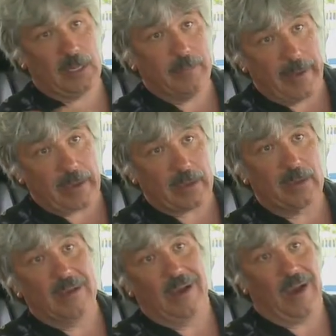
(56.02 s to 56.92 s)
it back,
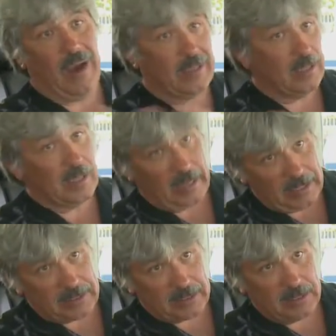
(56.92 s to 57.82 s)

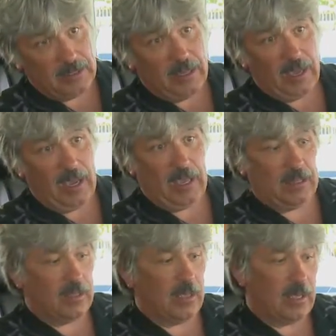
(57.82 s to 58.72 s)
analyzed,
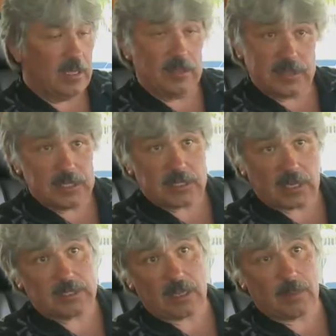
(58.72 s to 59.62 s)
and uh, in this
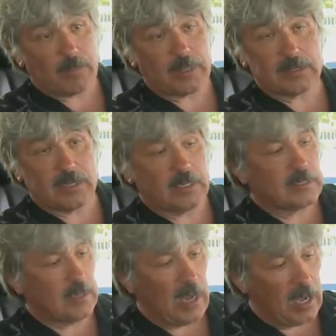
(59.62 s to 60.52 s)

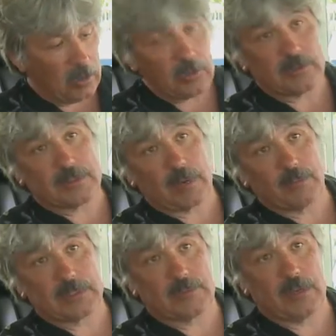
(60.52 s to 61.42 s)
process, a lot of
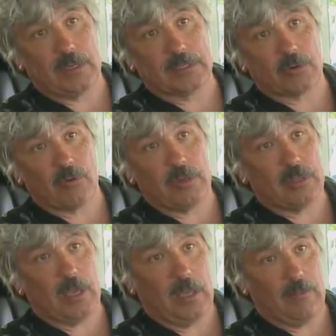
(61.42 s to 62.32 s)
samples were destroyed
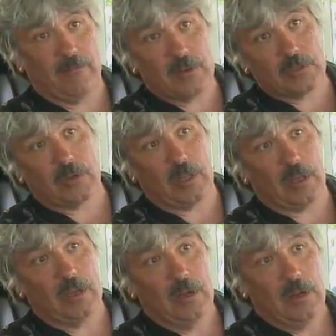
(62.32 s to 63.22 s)
and
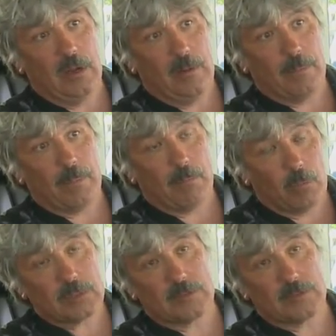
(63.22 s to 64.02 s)
virtually most